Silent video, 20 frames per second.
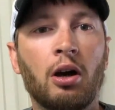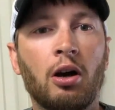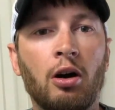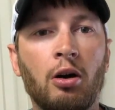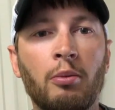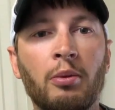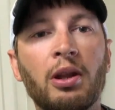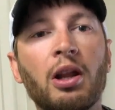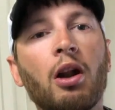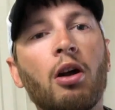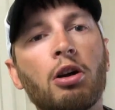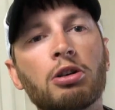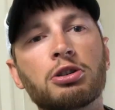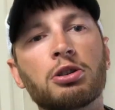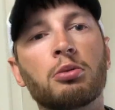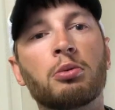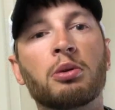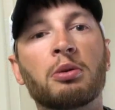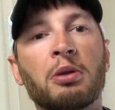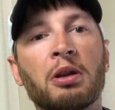and then
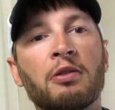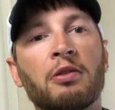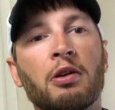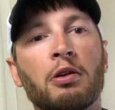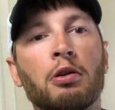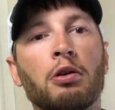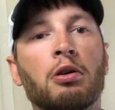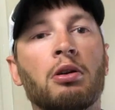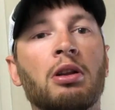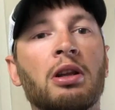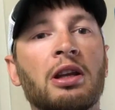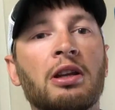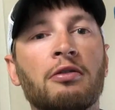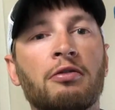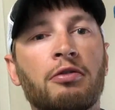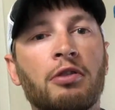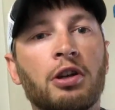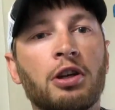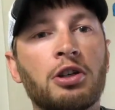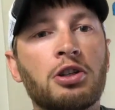also would give it a real
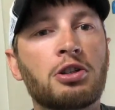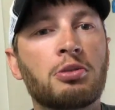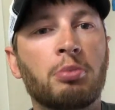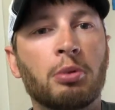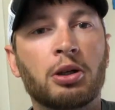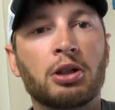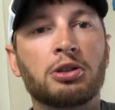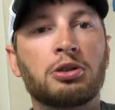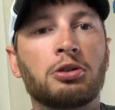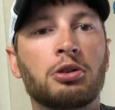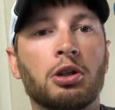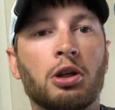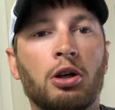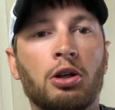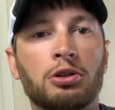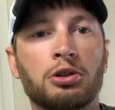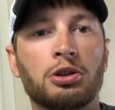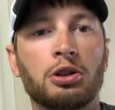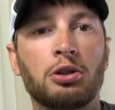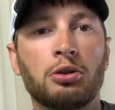clean finish, because you could
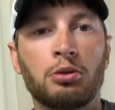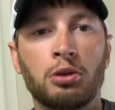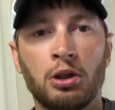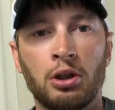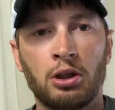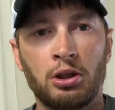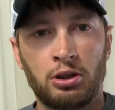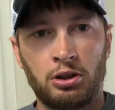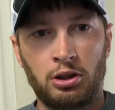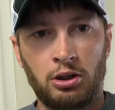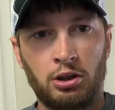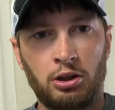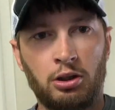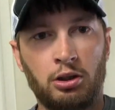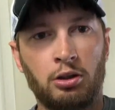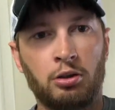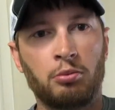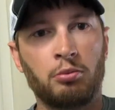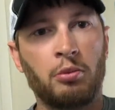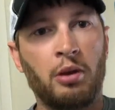also
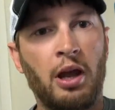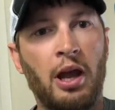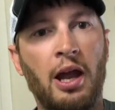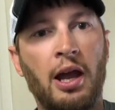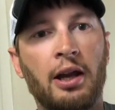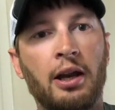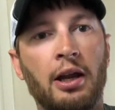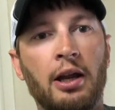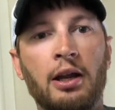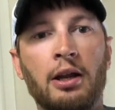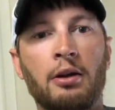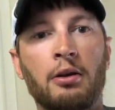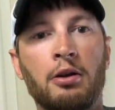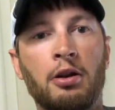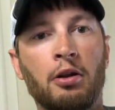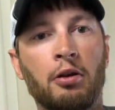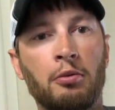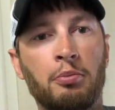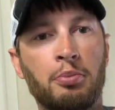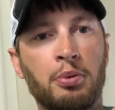add
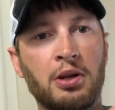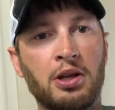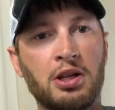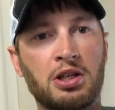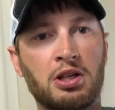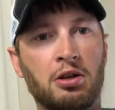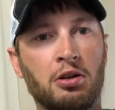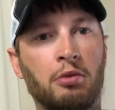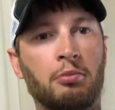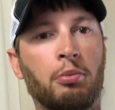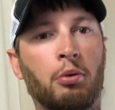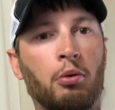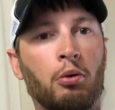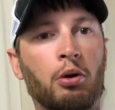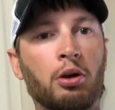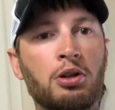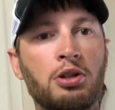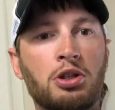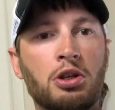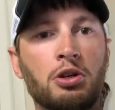another piece of the
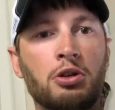board.